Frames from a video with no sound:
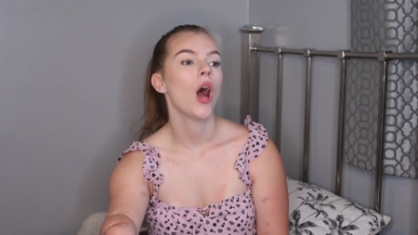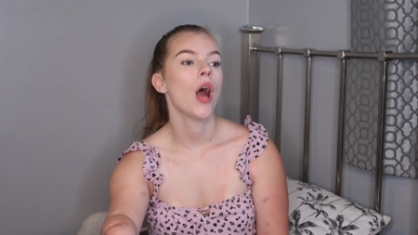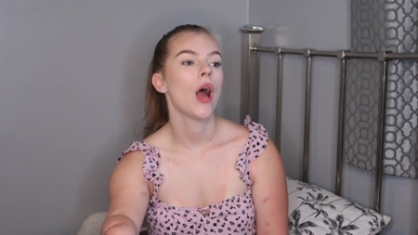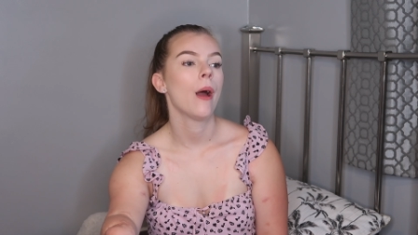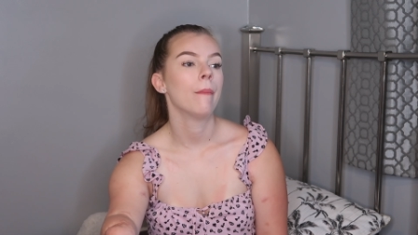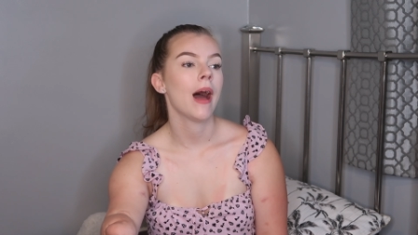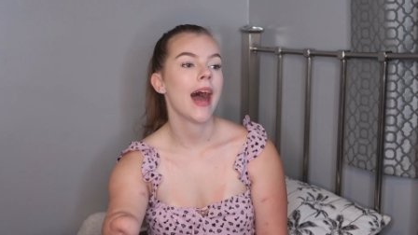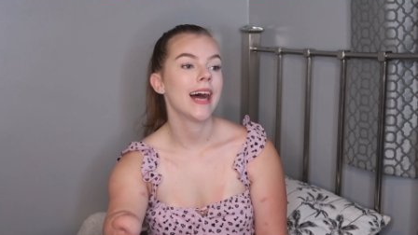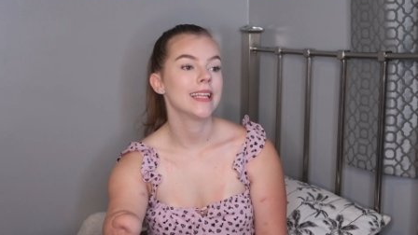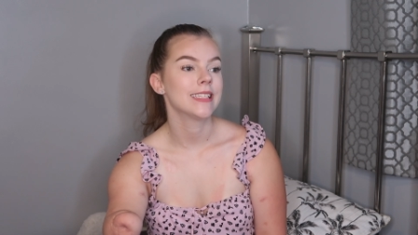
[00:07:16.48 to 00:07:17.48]

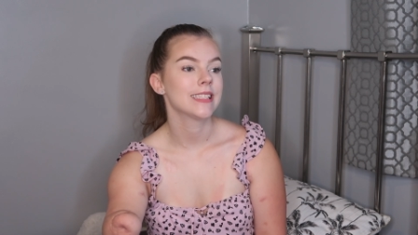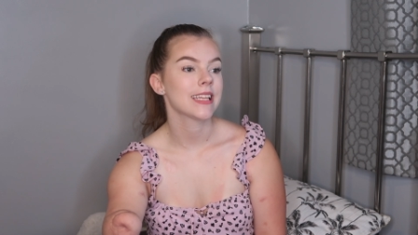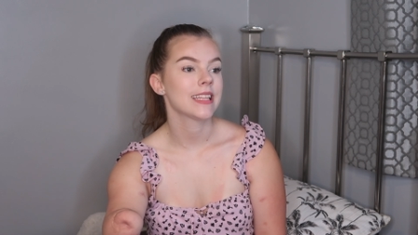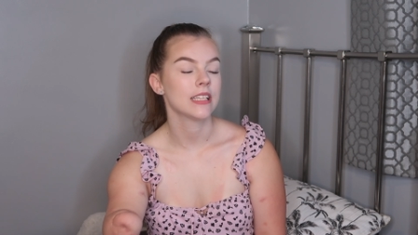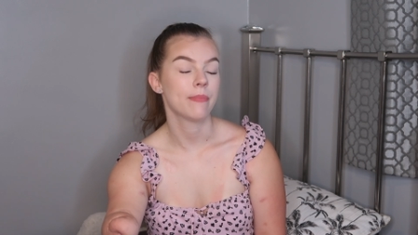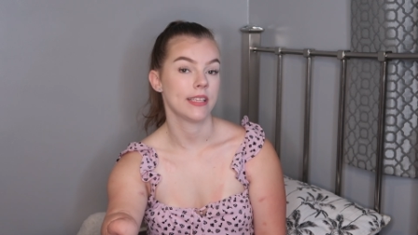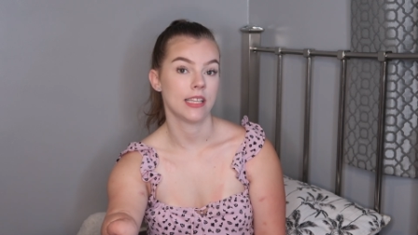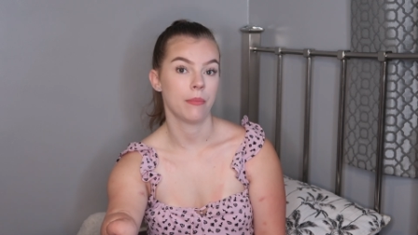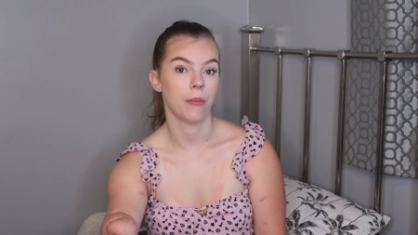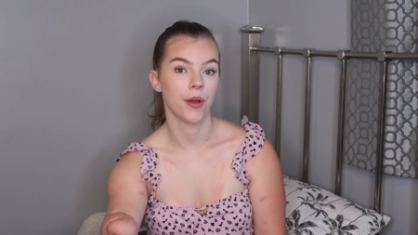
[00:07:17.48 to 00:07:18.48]
and this
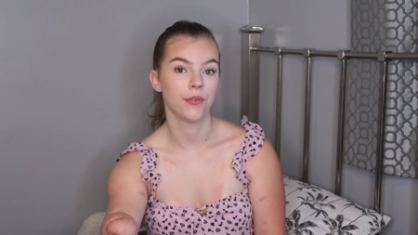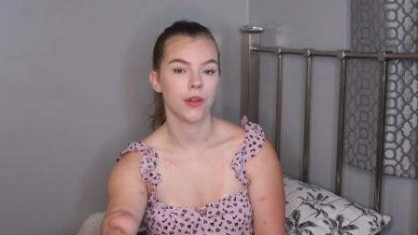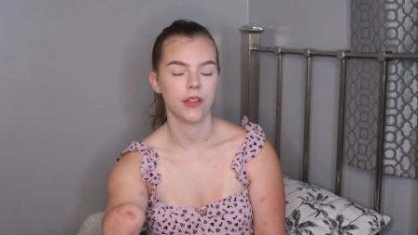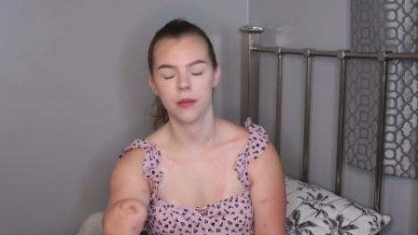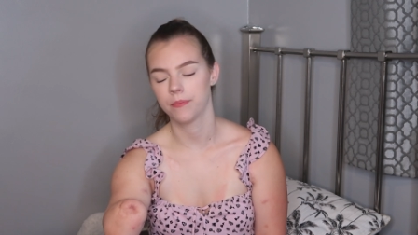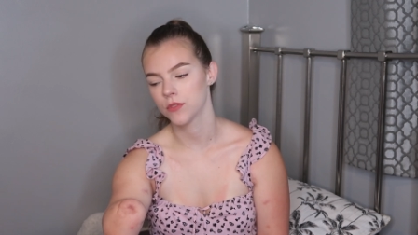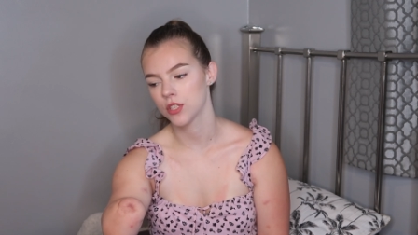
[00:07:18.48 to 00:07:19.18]
basically put me off doing them.